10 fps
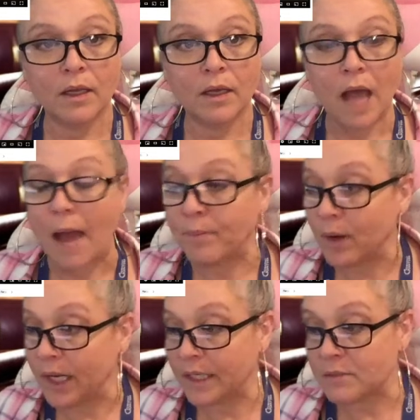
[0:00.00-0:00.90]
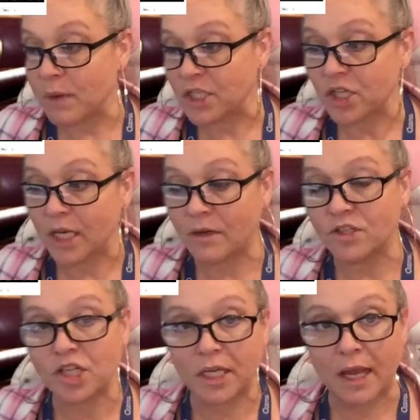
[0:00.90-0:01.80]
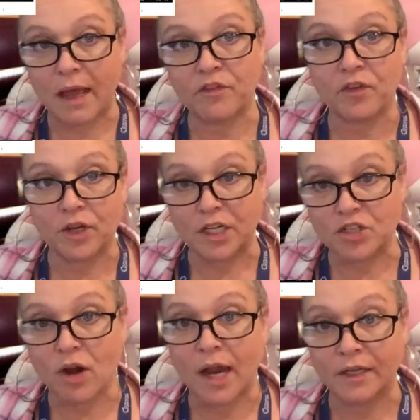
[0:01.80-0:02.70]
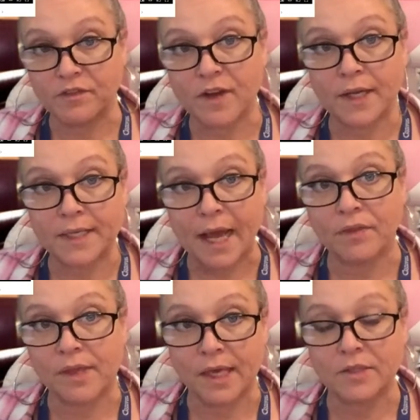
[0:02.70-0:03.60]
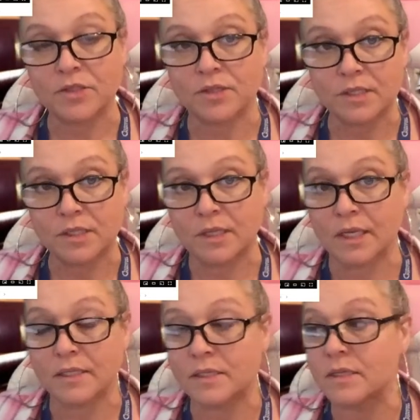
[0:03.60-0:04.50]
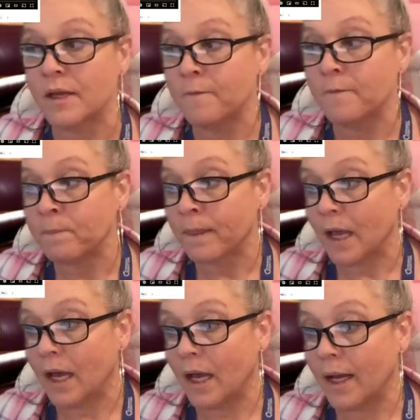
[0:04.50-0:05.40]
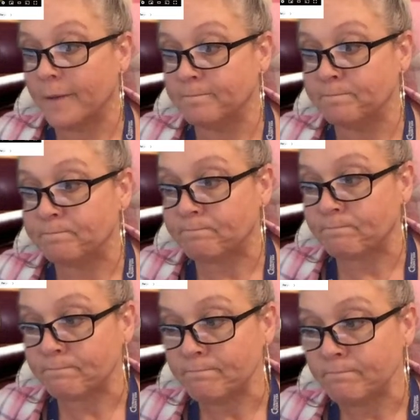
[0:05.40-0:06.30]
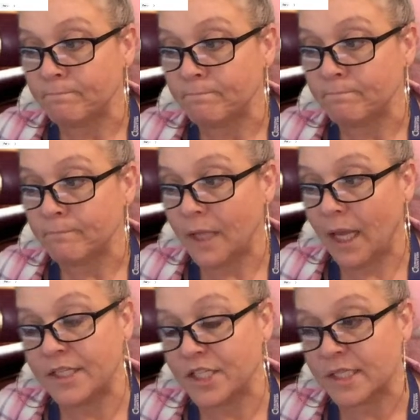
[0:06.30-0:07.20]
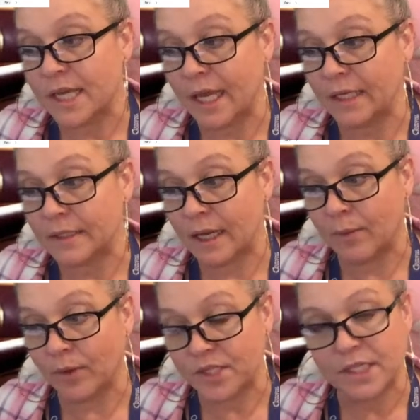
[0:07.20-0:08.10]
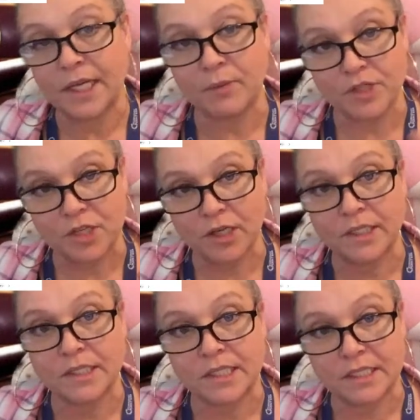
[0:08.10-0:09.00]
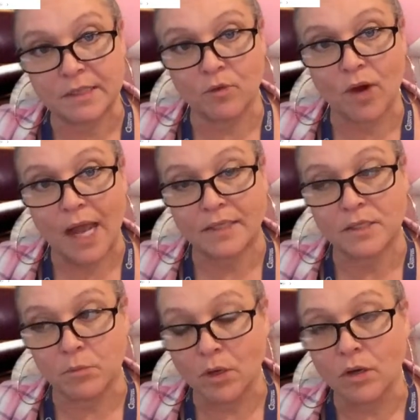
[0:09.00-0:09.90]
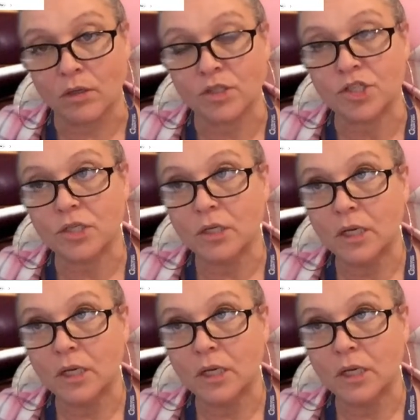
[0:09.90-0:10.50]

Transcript: I'm putting as much energy and effort in trying to find out the answers to this. I just can't. We're starting to see some cracks emerge.